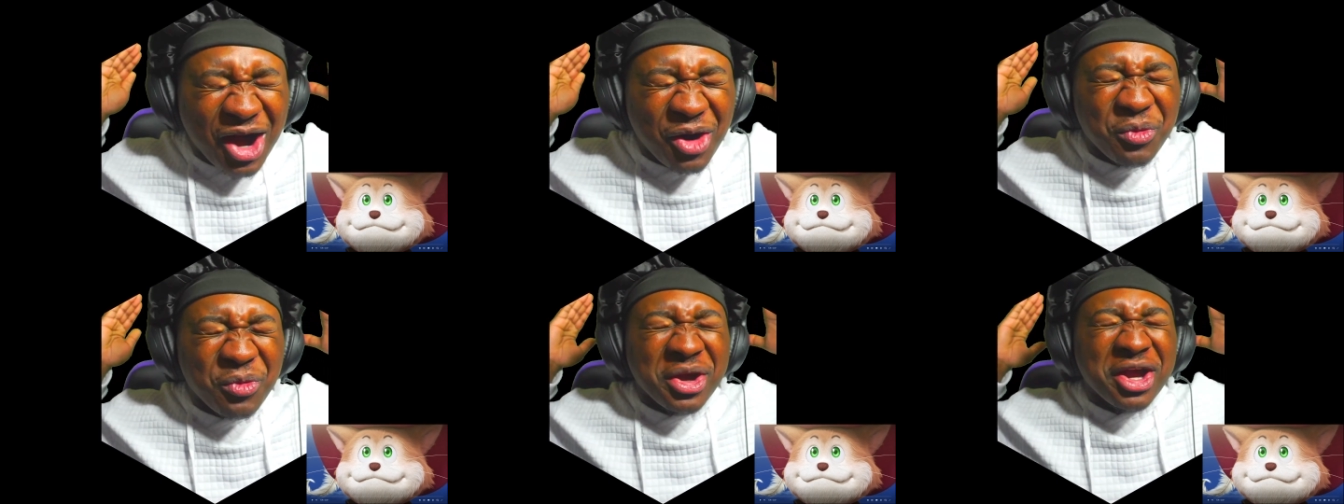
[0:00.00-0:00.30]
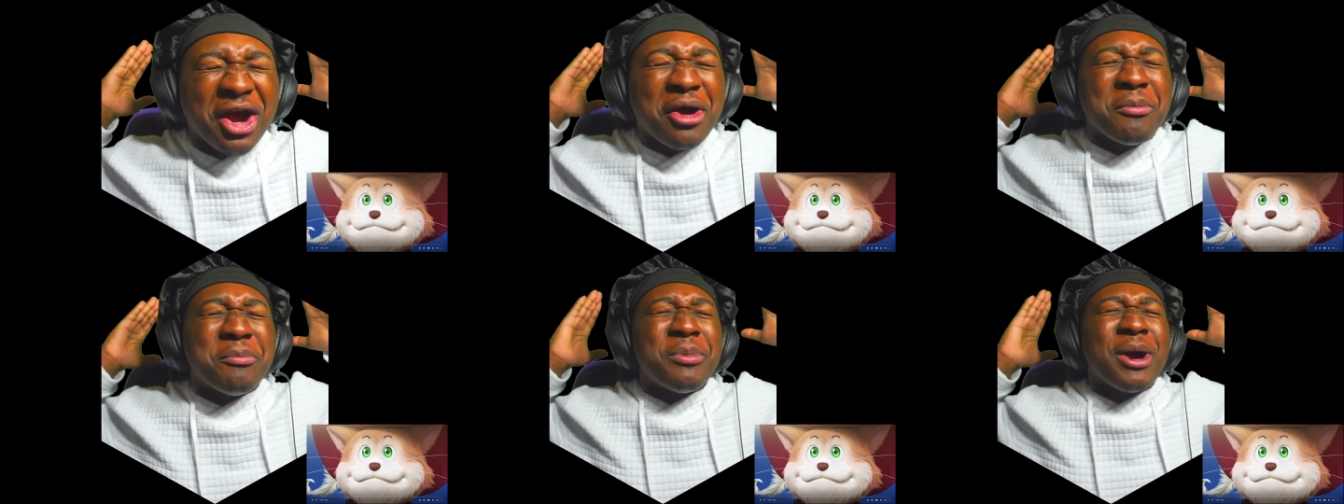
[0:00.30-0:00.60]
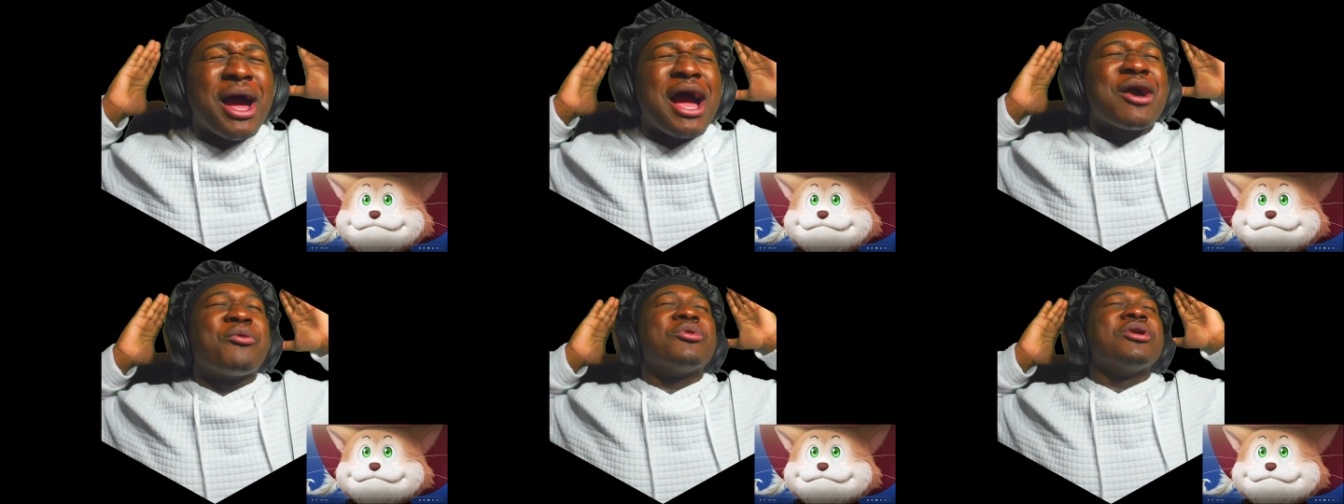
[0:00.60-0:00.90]
We are
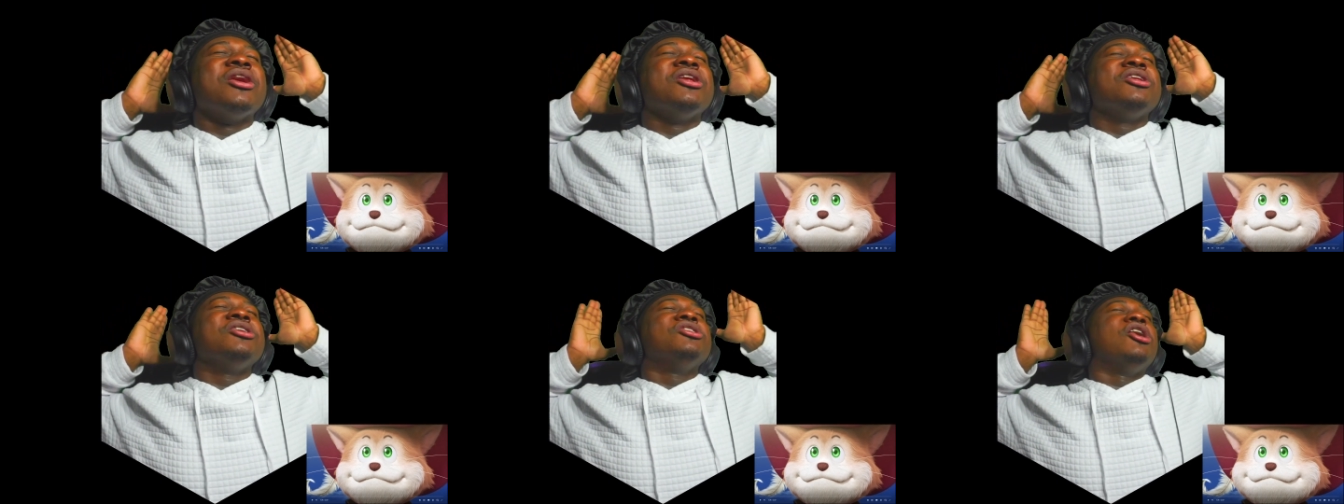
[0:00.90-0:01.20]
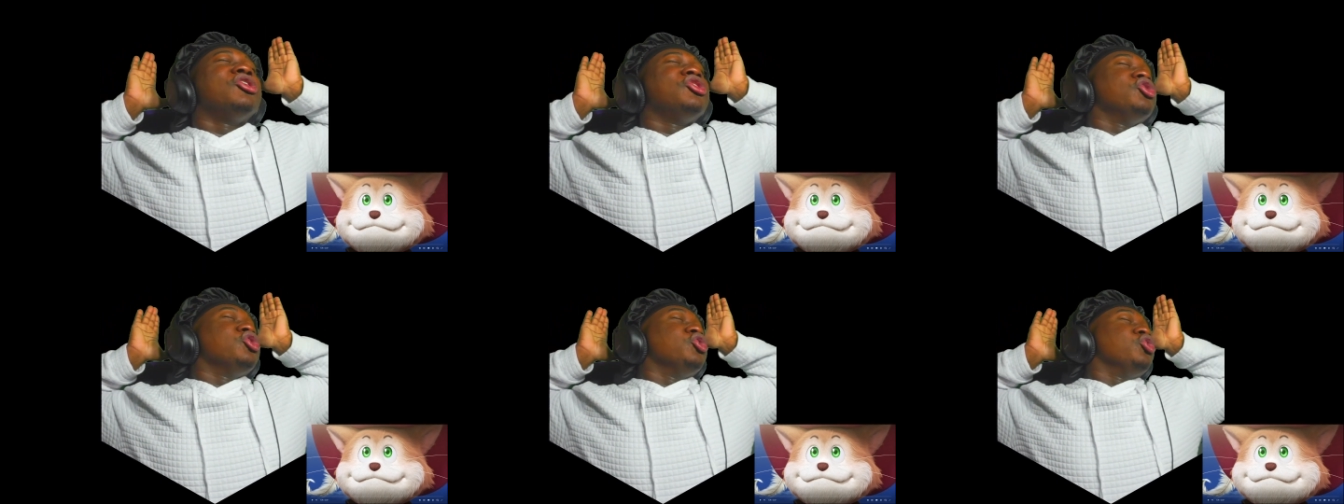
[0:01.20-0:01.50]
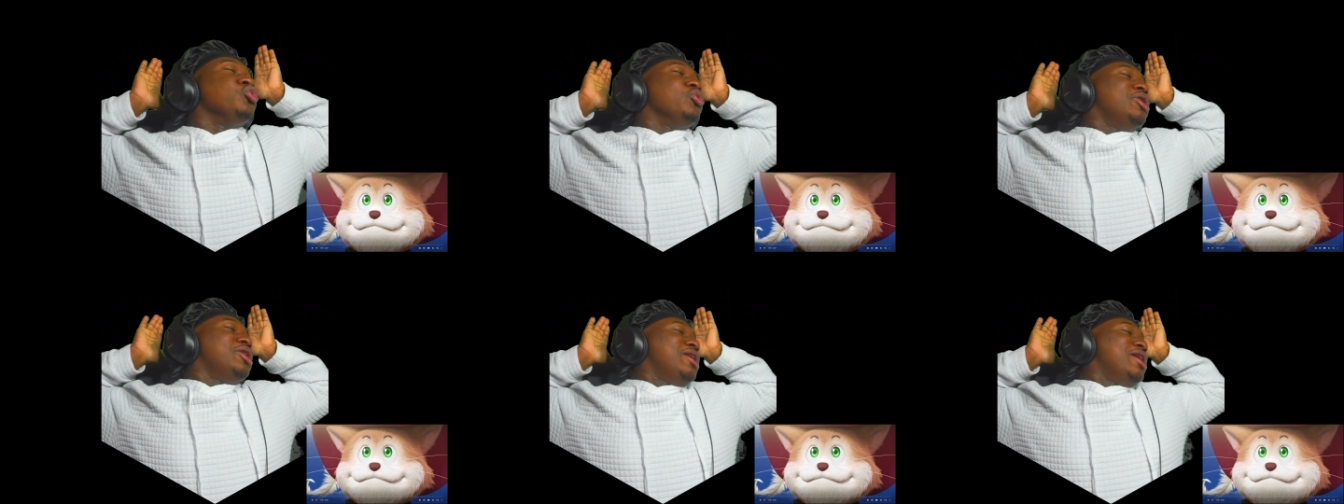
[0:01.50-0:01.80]
back with another
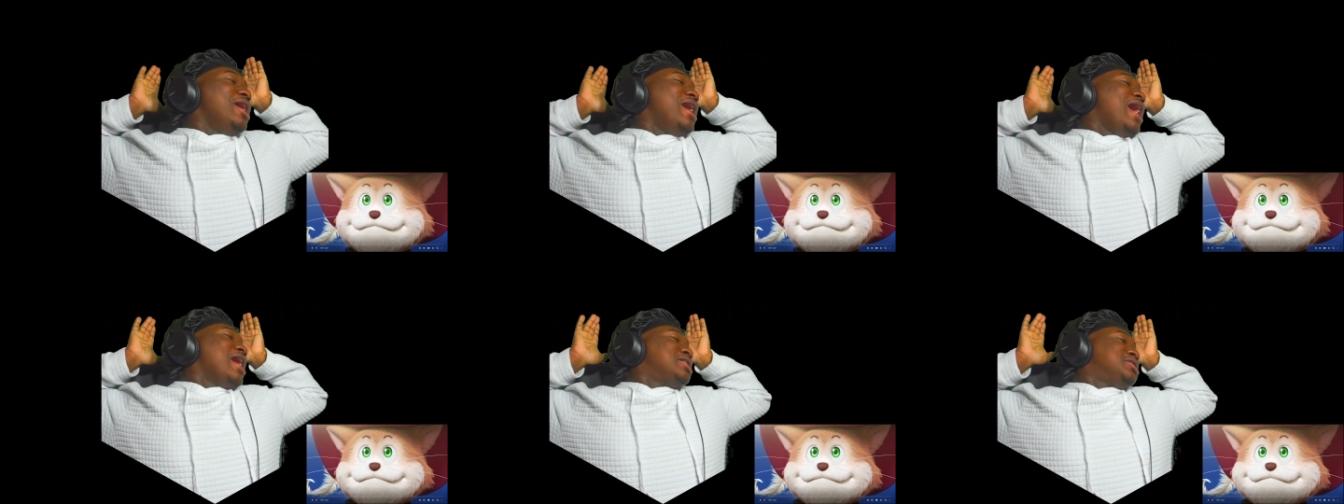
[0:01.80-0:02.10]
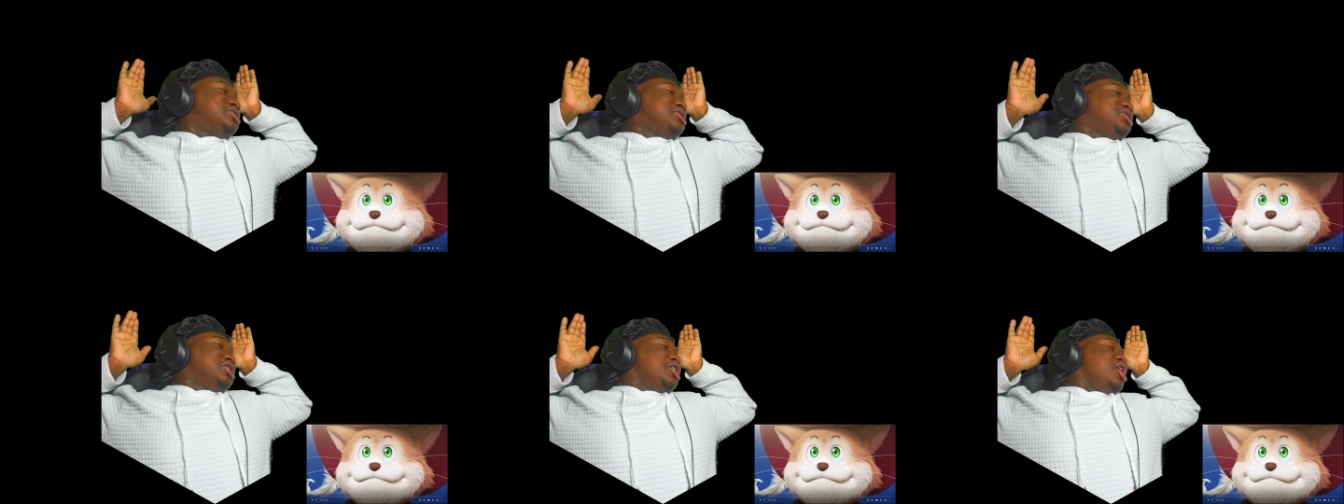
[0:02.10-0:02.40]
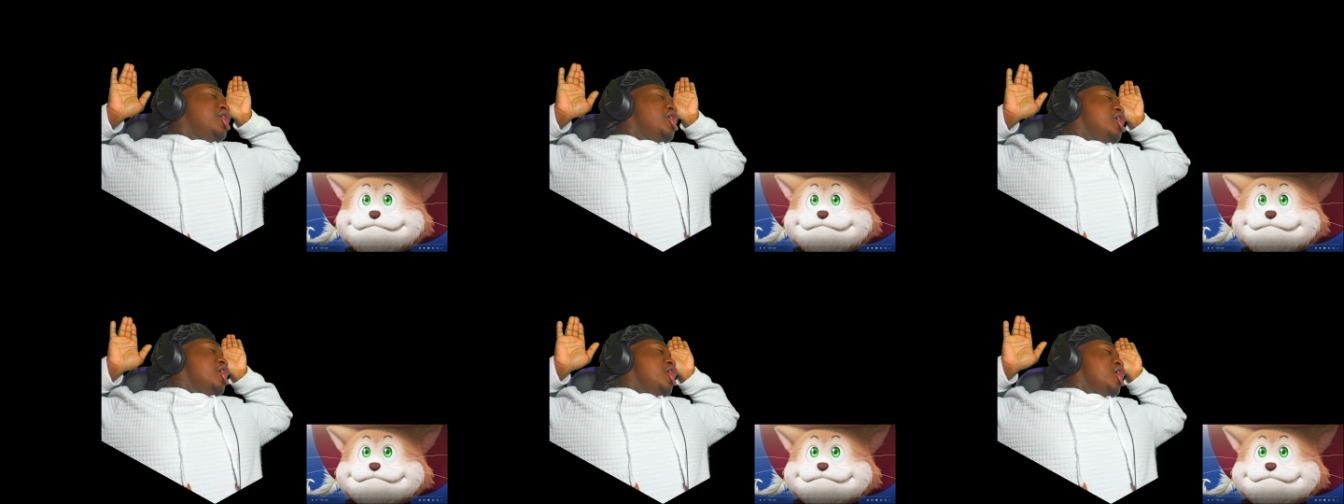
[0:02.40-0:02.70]

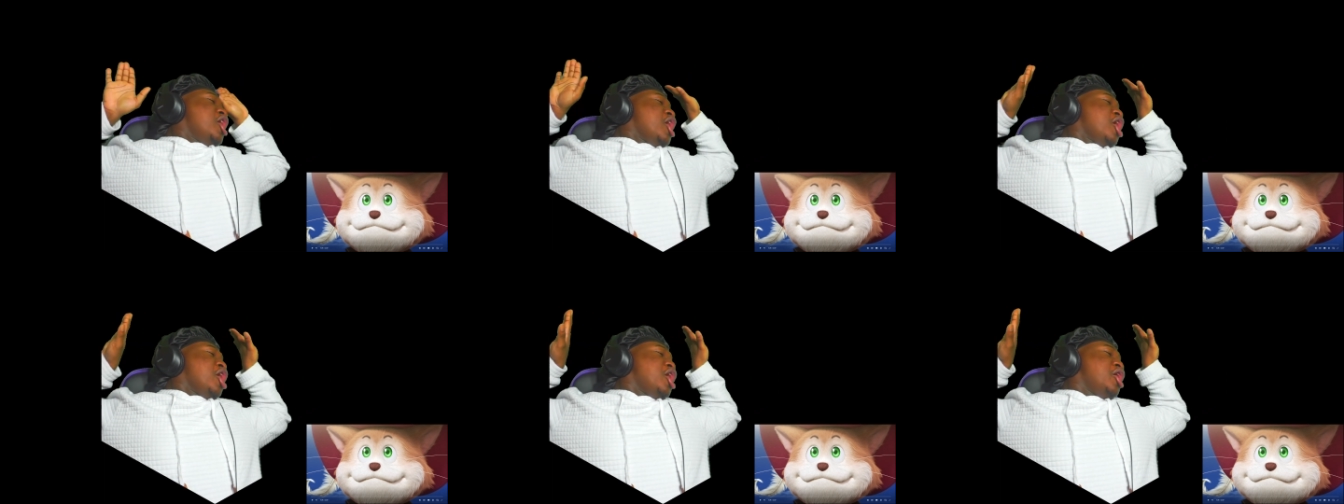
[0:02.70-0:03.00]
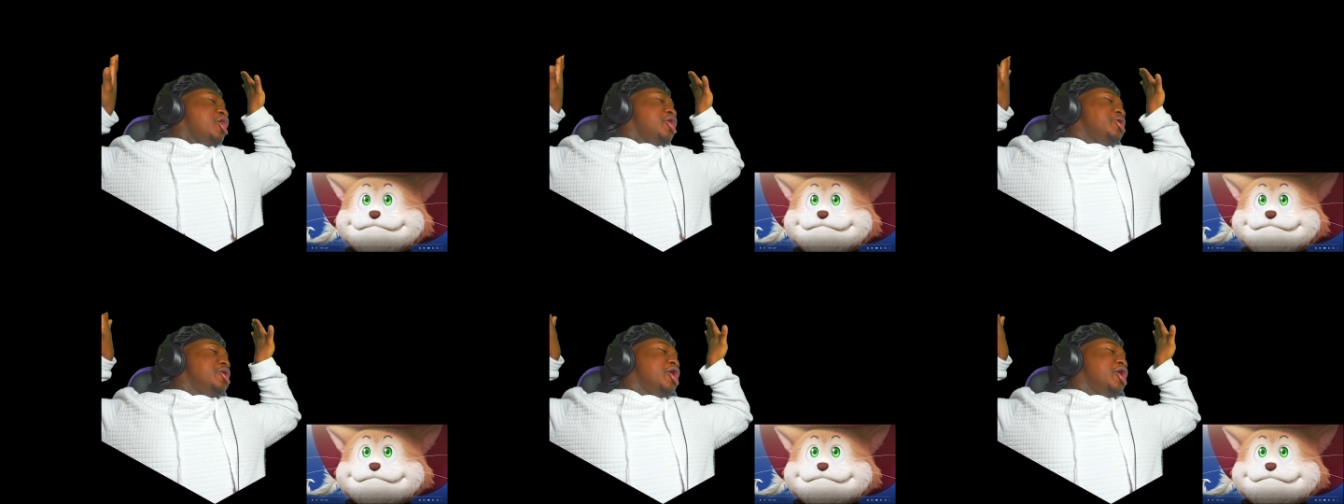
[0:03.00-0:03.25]
reaction.